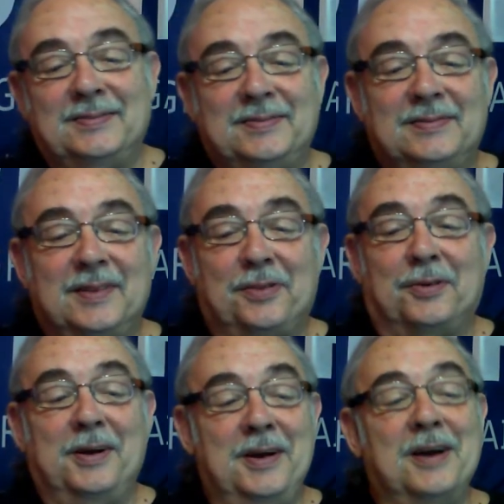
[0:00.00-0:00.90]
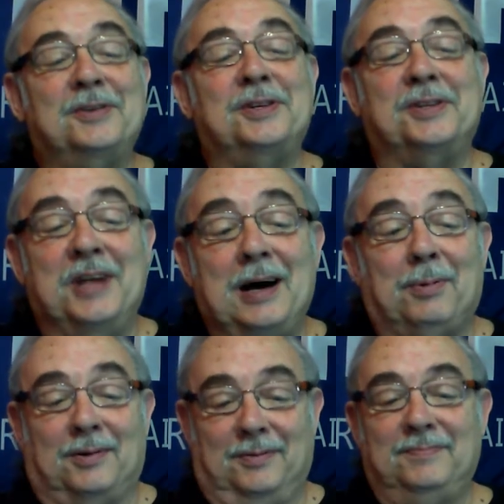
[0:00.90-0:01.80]
The 3 years is
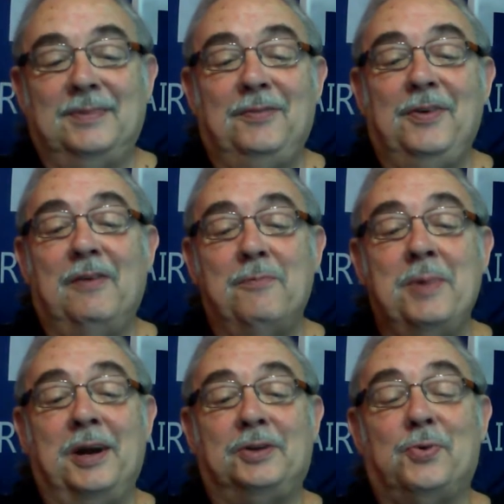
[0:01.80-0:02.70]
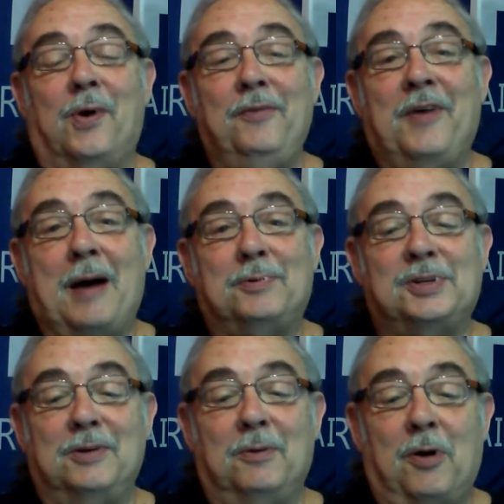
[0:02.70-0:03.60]
doubled if you have emitted 25%